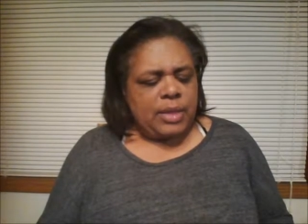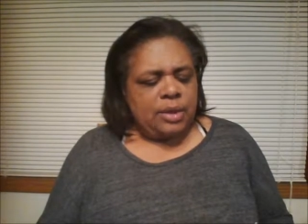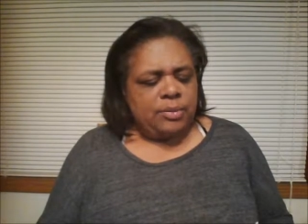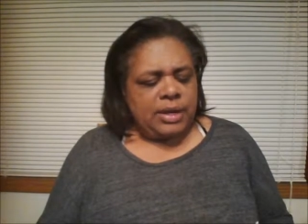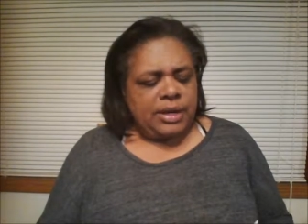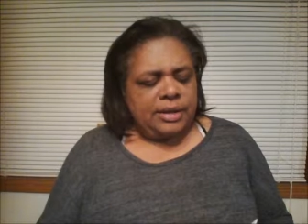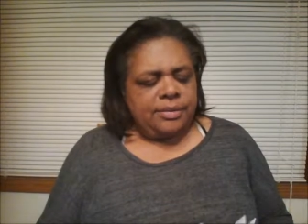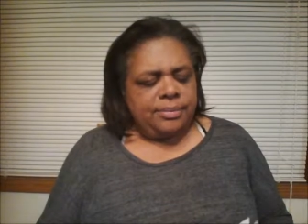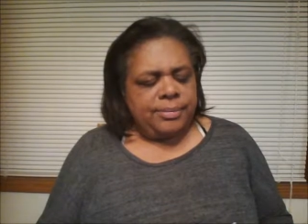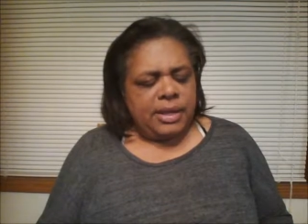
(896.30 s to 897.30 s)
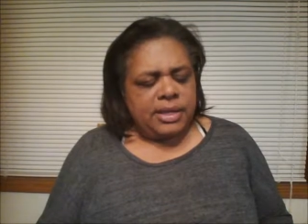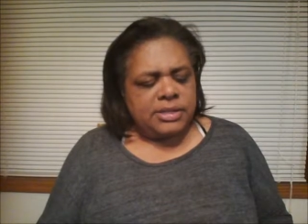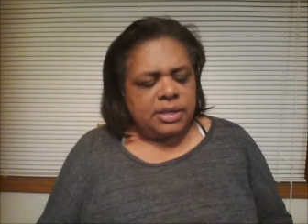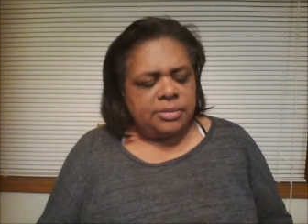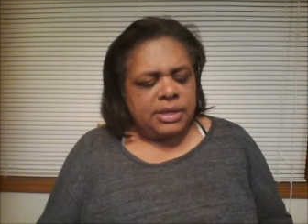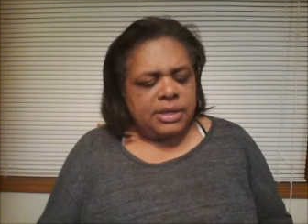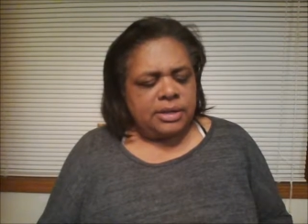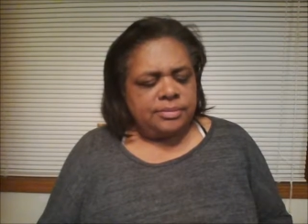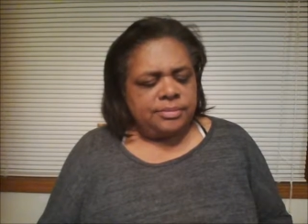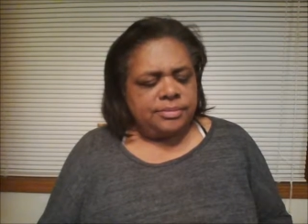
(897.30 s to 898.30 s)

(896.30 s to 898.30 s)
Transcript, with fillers: I'll read it. Yes, I'll read it.